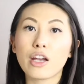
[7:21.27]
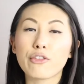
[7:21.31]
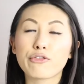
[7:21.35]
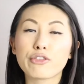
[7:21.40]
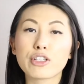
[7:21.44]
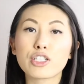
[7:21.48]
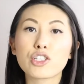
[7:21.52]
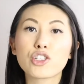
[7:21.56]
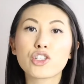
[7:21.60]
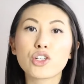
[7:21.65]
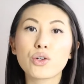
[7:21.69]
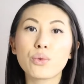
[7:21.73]
If
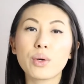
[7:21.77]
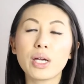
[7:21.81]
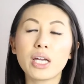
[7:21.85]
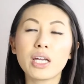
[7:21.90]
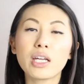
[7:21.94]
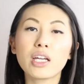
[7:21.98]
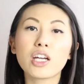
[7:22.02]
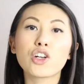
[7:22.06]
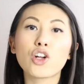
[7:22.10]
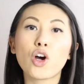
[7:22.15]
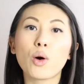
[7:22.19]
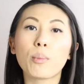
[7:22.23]
you're
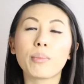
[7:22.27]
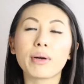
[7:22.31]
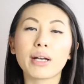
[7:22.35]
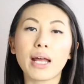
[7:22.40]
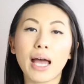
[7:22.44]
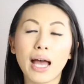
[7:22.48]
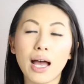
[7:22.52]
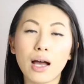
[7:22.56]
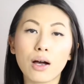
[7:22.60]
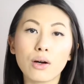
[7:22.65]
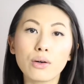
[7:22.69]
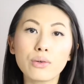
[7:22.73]
doing an open
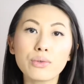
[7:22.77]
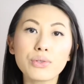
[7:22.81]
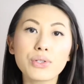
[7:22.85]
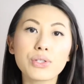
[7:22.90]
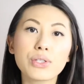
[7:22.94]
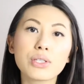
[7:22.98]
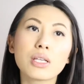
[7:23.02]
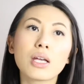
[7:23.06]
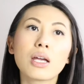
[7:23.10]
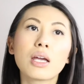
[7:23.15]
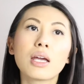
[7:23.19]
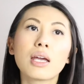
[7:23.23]

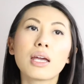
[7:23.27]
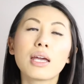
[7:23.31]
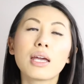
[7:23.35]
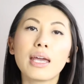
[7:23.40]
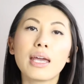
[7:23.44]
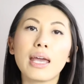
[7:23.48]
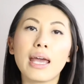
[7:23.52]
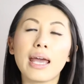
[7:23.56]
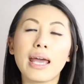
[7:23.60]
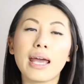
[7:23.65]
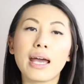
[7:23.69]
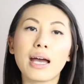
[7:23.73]
house,
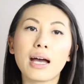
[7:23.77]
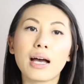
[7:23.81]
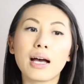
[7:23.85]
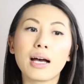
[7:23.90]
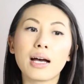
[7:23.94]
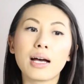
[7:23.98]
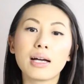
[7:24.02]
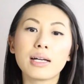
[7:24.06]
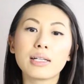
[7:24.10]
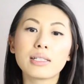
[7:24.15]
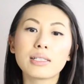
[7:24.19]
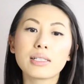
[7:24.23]

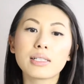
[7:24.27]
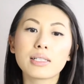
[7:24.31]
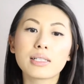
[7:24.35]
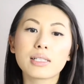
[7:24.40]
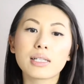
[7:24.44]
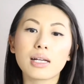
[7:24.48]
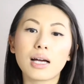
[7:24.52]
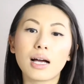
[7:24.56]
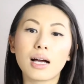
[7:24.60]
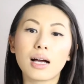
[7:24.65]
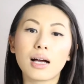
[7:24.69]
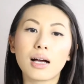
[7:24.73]

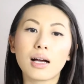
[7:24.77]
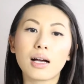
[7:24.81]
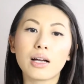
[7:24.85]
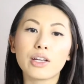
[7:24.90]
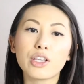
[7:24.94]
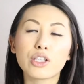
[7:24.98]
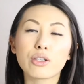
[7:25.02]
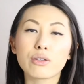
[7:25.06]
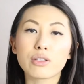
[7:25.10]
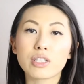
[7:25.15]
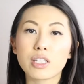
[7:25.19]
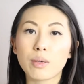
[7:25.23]
and uh,
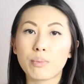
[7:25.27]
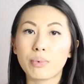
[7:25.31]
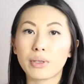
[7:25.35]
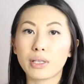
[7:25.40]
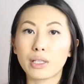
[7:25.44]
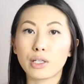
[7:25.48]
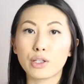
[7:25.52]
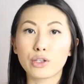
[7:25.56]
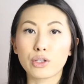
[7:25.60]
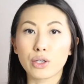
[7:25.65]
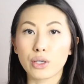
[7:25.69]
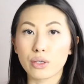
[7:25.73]
you know
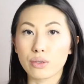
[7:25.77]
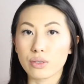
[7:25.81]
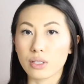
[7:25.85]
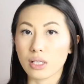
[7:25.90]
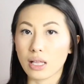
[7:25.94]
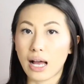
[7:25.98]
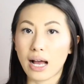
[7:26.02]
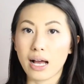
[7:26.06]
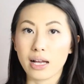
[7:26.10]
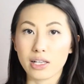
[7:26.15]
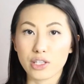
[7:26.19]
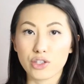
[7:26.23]
typically those
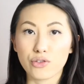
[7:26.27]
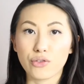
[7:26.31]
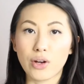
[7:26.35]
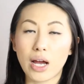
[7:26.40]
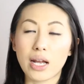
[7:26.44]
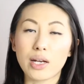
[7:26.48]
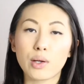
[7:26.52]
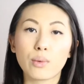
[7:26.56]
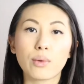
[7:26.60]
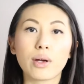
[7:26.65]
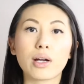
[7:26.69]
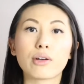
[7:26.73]
last
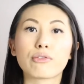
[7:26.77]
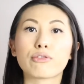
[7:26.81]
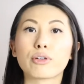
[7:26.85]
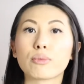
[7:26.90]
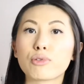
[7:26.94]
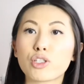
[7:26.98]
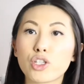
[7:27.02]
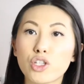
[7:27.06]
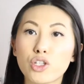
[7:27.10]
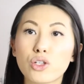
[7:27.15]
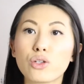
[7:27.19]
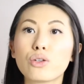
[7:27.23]
anywhere
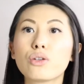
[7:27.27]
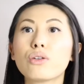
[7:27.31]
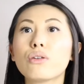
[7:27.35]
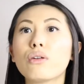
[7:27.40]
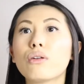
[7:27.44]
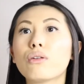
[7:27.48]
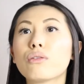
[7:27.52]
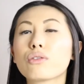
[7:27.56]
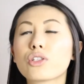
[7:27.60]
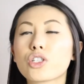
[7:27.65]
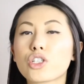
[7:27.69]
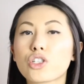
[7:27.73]
from
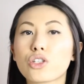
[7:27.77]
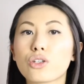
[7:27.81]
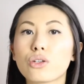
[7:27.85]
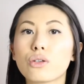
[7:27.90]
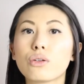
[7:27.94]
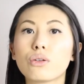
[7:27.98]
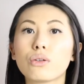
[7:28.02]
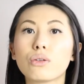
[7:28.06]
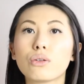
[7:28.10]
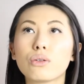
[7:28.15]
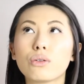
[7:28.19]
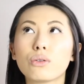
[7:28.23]
two
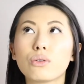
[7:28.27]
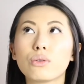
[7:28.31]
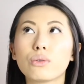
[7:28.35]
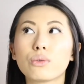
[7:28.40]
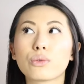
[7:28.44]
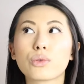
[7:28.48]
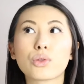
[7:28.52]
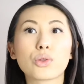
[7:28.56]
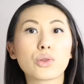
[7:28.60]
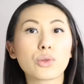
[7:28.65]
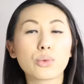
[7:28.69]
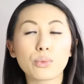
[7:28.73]
to
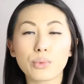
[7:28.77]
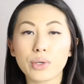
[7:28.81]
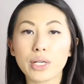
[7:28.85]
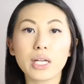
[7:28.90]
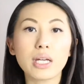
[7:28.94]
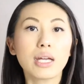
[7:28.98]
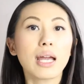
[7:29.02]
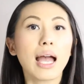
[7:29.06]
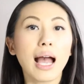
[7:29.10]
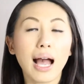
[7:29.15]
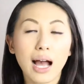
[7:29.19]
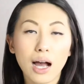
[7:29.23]

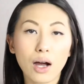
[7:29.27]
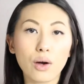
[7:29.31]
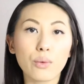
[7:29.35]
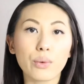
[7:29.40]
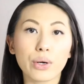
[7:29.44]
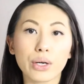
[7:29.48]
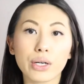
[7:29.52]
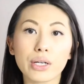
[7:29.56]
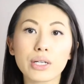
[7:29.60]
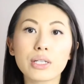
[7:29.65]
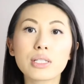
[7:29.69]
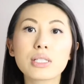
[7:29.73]
three
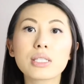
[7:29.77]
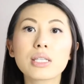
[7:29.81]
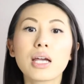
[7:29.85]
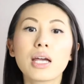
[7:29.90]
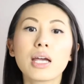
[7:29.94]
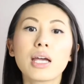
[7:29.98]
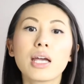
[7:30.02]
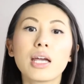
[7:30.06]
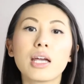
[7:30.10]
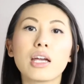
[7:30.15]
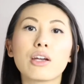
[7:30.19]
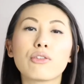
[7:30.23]
hours
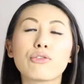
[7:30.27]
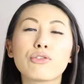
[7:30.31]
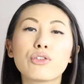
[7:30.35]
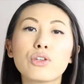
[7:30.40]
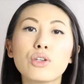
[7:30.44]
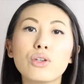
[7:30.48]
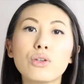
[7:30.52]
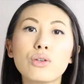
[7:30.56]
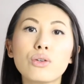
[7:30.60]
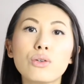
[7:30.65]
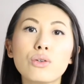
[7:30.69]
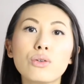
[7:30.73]
if
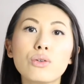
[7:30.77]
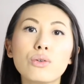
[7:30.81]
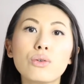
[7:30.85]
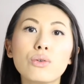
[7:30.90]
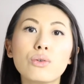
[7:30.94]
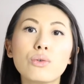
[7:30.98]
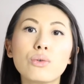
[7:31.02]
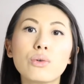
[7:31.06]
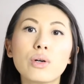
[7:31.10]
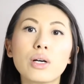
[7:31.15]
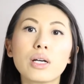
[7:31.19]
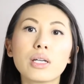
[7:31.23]

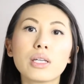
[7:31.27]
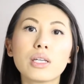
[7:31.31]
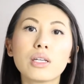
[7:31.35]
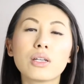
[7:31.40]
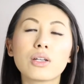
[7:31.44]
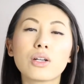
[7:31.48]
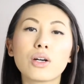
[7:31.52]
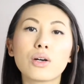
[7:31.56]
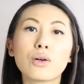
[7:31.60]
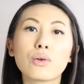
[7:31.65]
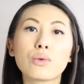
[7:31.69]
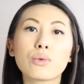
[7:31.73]
you you
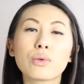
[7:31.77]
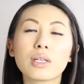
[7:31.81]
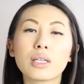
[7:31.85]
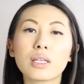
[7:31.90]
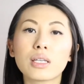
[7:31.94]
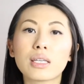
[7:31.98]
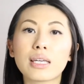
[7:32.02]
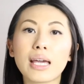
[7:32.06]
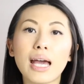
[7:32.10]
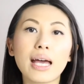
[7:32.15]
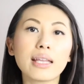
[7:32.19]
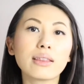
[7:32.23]
know
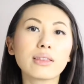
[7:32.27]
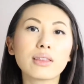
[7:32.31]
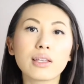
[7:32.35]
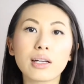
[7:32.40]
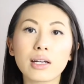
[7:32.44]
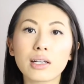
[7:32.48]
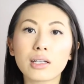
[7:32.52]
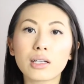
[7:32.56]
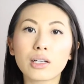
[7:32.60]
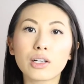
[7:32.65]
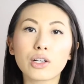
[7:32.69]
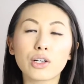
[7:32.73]
get
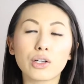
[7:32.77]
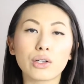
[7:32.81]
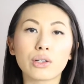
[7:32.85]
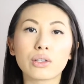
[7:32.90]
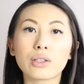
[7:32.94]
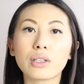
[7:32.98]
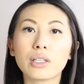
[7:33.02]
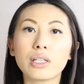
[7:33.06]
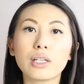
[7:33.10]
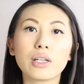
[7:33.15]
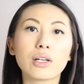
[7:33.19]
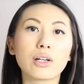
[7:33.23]
there
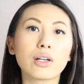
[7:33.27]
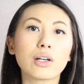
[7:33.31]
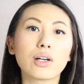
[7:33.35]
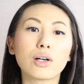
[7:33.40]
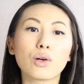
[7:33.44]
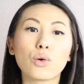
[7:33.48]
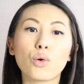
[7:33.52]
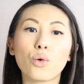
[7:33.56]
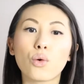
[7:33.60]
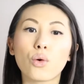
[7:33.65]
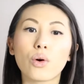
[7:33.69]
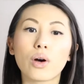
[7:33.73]

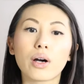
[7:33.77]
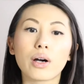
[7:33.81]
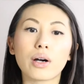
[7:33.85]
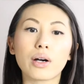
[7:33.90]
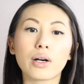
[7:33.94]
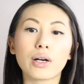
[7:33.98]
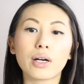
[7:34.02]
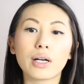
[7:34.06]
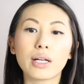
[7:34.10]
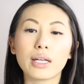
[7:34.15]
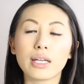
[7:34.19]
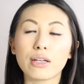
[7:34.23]
earlier
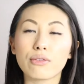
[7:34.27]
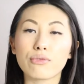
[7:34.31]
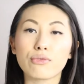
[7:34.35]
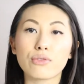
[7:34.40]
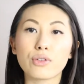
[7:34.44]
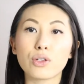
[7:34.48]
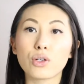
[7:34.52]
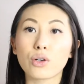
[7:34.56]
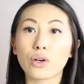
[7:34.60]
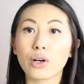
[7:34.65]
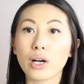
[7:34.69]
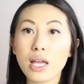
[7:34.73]
or
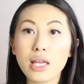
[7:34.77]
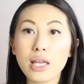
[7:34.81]
if you're